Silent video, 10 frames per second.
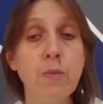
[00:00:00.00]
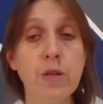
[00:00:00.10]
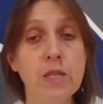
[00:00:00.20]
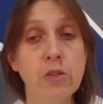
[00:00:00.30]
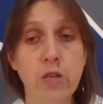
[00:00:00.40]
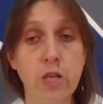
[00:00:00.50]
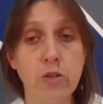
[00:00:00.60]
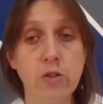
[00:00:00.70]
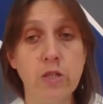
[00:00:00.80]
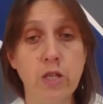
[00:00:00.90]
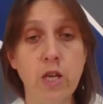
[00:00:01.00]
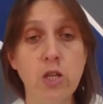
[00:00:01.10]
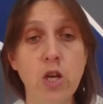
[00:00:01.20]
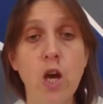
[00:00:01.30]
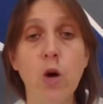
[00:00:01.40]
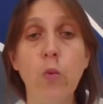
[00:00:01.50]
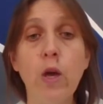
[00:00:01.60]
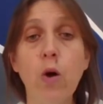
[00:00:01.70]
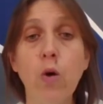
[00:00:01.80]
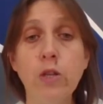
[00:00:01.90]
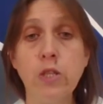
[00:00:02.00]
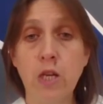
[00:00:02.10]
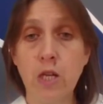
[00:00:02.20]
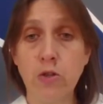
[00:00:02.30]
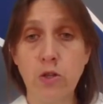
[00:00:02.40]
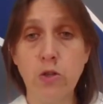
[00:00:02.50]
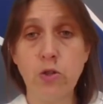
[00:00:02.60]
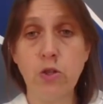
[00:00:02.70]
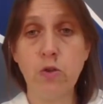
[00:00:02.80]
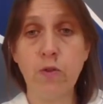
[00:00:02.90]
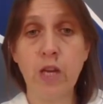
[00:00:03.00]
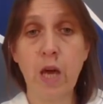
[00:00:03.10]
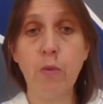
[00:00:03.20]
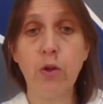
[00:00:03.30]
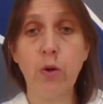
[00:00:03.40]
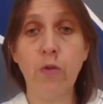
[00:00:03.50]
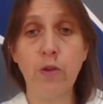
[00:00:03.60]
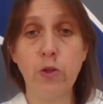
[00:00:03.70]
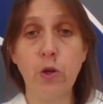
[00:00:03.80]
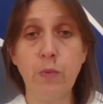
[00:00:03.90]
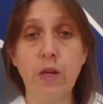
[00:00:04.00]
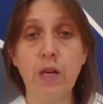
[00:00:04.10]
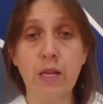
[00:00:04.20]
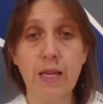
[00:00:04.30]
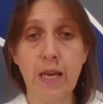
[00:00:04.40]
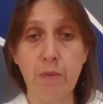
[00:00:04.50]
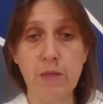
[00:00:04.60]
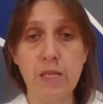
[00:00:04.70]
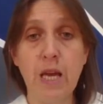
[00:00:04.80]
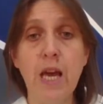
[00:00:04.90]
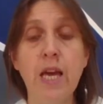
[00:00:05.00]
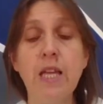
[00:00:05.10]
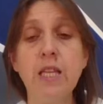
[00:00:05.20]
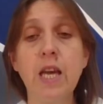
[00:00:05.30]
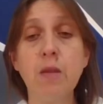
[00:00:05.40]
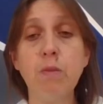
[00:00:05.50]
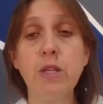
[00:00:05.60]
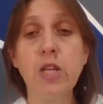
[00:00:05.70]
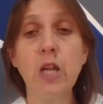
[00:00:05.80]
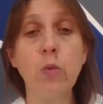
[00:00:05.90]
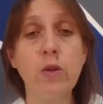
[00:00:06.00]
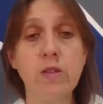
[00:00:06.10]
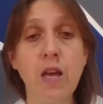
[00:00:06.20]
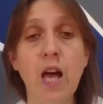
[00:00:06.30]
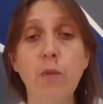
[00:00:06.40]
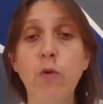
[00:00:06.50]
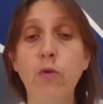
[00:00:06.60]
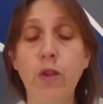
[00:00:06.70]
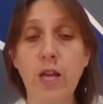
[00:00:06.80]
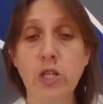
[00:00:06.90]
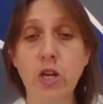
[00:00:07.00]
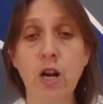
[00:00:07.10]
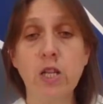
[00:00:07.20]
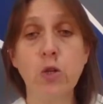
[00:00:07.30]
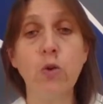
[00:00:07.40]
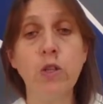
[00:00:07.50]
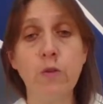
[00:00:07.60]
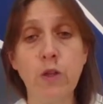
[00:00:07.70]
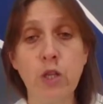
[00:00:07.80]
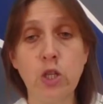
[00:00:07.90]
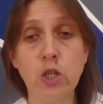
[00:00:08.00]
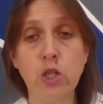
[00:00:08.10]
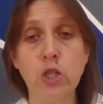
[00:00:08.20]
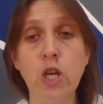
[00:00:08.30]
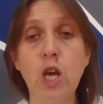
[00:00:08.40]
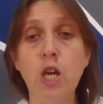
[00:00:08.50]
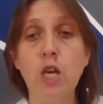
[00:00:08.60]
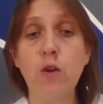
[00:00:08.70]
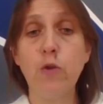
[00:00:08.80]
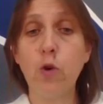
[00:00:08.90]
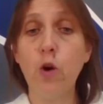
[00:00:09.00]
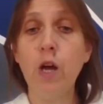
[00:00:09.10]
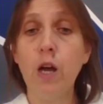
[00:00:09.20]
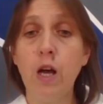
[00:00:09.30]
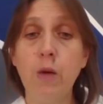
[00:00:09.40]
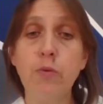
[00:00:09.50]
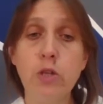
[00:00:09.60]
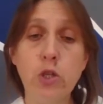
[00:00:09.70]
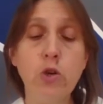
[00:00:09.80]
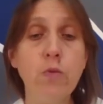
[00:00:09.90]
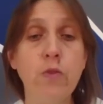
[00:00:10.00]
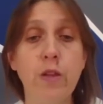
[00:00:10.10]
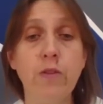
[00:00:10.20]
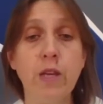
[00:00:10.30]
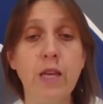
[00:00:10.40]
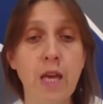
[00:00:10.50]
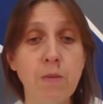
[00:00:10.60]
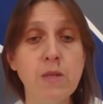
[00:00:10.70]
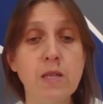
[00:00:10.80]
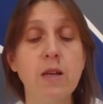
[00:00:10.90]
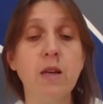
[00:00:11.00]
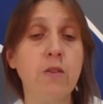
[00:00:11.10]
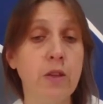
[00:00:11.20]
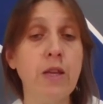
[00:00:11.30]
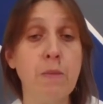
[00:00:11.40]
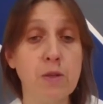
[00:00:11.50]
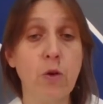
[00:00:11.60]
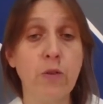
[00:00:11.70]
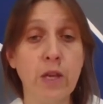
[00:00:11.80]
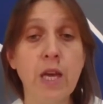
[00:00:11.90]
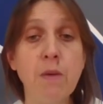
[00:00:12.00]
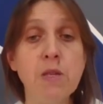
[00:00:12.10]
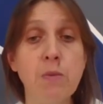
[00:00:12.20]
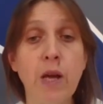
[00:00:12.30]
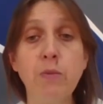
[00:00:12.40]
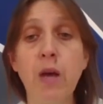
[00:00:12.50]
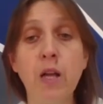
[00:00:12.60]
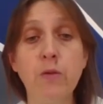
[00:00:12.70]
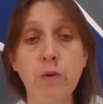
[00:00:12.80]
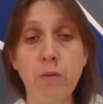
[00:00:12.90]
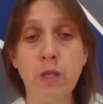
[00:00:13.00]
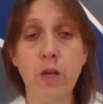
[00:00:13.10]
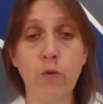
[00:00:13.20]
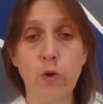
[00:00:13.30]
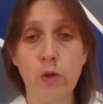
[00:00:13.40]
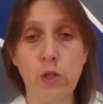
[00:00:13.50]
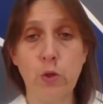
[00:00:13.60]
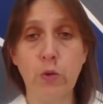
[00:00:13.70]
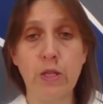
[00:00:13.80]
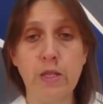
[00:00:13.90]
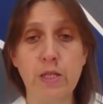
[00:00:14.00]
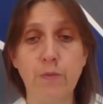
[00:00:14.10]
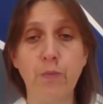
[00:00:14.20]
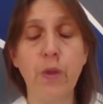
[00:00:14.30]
the presentation stage, we also introduce new vocabulary on the topic games. It can be done with the help of flashcards or definitions if you presume that the names of the games might be unfamiliar for your students.